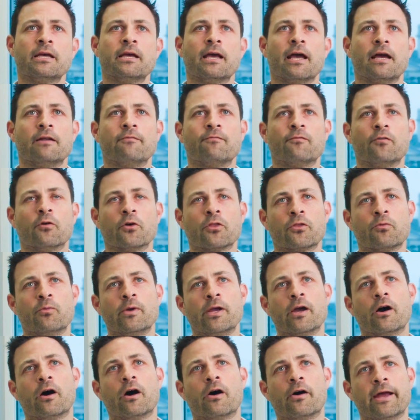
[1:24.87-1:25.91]
And fourth, we
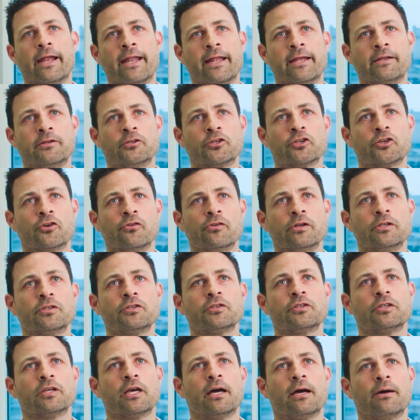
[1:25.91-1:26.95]
are an
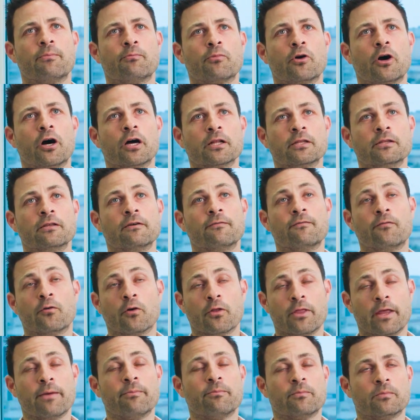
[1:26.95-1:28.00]
insurance uh, partner for
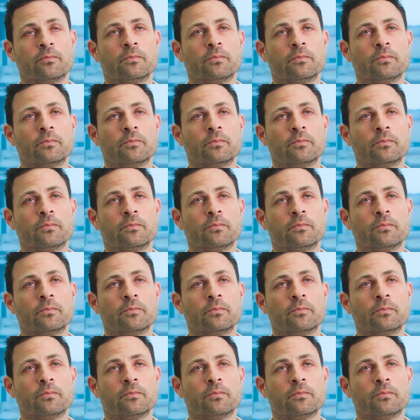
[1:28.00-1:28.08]
them.